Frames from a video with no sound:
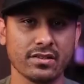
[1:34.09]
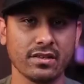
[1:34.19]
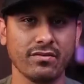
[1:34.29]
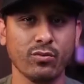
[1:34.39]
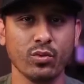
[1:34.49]

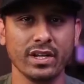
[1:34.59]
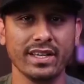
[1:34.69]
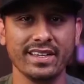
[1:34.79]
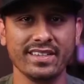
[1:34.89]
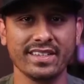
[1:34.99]
yourself,
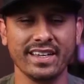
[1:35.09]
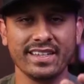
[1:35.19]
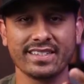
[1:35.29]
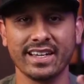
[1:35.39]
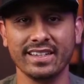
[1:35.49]
what is
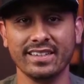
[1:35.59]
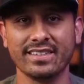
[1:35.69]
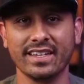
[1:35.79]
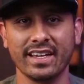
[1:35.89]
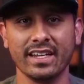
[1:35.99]
a silent
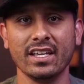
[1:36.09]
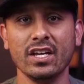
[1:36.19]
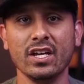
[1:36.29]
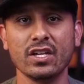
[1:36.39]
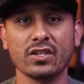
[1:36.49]
second?
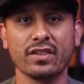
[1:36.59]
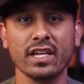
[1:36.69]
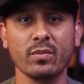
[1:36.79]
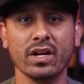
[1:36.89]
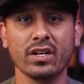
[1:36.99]
So
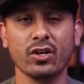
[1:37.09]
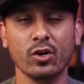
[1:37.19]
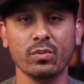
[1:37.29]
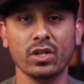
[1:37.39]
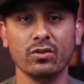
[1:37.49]
think about your
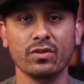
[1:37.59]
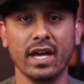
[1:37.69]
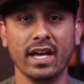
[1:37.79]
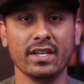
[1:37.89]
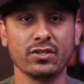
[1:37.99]
home loan
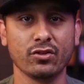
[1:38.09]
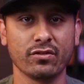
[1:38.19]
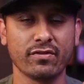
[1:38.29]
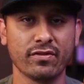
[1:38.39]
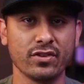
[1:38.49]
as
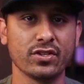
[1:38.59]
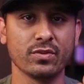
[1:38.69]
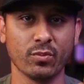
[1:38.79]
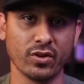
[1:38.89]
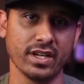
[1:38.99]
your
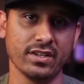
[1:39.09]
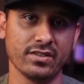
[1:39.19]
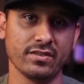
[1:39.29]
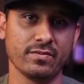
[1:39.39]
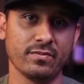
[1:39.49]
first
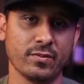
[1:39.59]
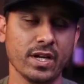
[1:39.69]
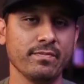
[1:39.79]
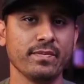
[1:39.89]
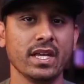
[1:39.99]
mortgage,
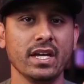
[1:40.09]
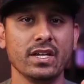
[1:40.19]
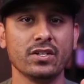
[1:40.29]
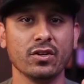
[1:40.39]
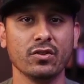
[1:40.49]
right?
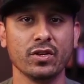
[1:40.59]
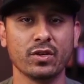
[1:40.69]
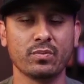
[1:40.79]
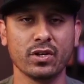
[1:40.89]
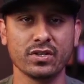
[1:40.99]
So
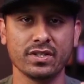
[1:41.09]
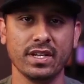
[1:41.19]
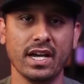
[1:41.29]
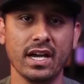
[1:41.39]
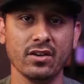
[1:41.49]
you're
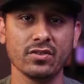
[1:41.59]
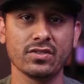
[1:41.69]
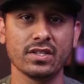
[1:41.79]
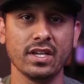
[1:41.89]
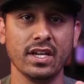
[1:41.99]
purchasing a
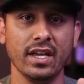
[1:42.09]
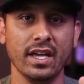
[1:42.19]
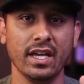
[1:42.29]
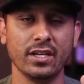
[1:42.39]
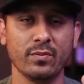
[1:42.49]
house
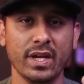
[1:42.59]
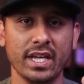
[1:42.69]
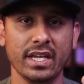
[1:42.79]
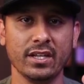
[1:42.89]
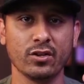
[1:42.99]
and you're
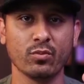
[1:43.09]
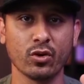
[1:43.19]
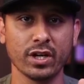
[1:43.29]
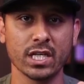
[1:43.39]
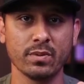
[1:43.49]
making your
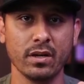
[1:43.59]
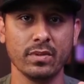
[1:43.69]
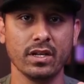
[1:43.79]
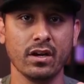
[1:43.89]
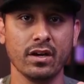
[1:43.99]
mortgage
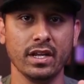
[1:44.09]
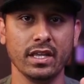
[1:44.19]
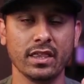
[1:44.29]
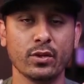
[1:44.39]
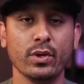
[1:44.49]
payment on
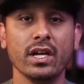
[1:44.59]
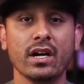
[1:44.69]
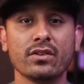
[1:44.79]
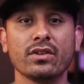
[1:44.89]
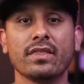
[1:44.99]
a
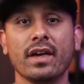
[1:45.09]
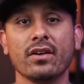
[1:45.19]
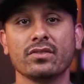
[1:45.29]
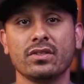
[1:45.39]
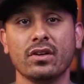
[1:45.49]

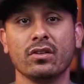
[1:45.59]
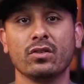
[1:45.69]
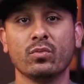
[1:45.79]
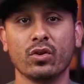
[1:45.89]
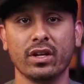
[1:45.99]

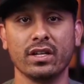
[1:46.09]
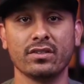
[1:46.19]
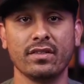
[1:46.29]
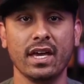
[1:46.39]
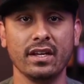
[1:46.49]
$300,000
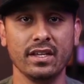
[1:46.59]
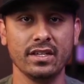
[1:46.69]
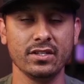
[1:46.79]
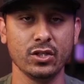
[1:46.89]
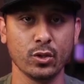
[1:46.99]
mortgage. That
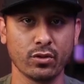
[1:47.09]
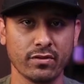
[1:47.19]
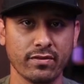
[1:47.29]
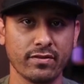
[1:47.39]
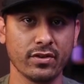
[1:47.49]
is your
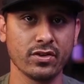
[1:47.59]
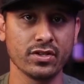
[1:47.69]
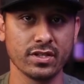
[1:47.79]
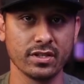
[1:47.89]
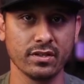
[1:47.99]

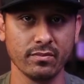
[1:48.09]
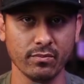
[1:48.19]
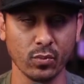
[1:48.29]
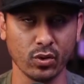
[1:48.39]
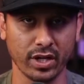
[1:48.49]
first
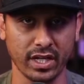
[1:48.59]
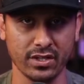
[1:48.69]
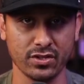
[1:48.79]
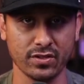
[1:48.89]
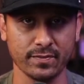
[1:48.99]

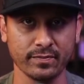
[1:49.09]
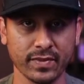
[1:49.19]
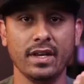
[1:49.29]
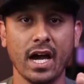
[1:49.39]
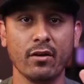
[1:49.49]
mortgage.
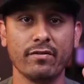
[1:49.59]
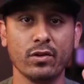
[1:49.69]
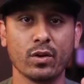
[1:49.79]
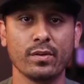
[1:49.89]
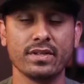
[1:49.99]
Now, if
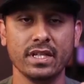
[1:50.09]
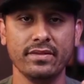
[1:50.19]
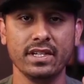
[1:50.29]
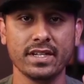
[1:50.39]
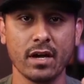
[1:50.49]
you are
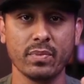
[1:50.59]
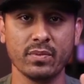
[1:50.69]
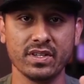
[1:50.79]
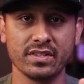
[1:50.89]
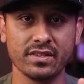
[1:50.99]
receiving down
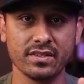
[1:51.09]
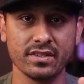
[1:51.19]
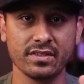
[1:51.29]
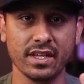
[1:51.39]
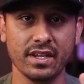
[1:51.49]
payment
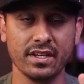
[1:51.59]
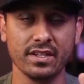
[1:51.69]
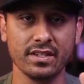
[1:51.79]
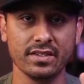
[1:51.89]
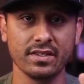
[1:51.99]
assistance and
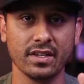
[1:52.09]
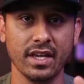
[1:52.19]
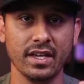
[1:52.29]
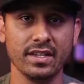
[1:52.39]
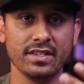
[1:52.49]
it is
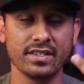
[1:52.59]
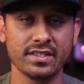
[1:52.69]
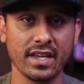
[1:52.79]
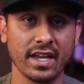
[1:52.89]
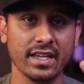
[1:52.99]
a
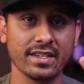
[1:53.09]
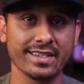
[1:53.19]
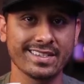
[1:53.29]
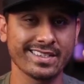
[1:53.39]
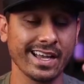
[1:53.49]
second
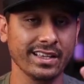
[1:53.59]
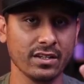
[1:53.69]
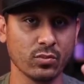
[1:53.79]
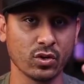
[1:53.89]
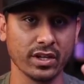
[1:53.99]

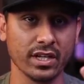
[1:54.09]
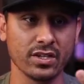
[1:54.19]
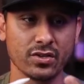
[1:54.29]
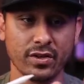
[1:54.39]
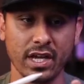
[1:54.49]
silent
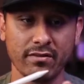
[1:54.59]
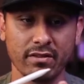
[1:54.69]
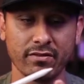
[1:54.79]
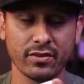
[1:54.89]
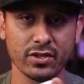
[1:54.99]
mortgage, so you have
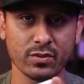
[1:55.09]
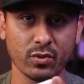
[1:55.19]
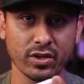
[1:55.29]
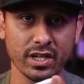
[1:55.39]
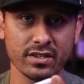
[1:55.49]
your first
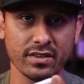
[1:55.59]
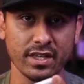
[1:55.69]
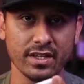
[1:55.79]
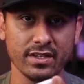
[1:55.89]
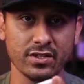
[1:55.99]
mortgage
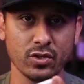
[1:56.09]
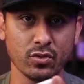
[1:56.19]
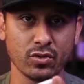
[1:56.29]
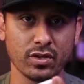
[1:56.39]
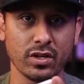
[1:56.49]
that is
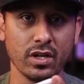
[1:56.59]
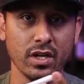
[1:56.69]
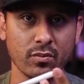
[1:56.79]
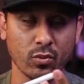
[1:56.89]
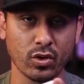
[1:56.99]
your
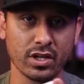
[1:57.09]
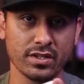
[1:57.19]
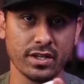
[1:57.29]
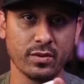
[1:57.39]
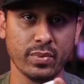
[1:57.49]
mortgage
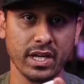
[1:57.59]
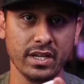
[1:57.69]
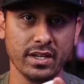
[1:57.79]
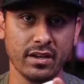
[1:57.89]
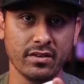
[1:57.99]
that you're
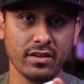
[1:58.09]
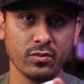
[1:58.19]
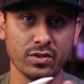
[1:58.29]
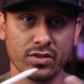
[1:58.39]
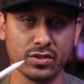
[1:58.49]
paying down on,
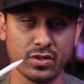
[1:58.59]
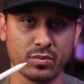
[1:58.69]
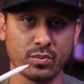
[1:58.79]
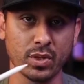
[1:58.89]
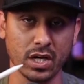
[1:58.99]
which is
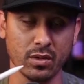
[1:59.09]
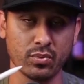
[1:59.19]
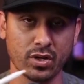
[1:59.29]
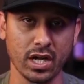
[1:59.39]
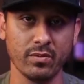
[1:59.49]
your
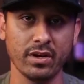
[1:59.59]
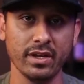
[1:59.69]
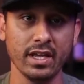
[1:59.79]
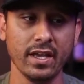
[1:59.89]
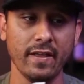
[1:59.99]

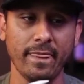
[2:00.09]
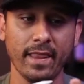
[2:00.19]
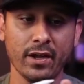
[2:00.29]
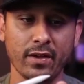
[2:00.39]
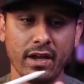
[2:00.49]
primary.
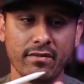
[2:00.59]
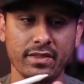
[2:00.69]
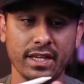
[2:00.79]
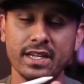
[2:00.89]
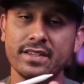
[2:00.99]
Now you have
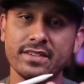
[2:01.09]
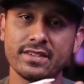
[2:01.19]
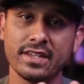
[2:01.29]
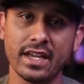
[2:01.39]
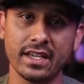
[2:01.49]
the
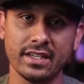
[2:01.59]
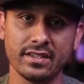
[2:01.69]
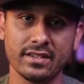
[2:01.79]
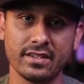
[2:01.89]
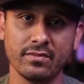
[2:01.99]
second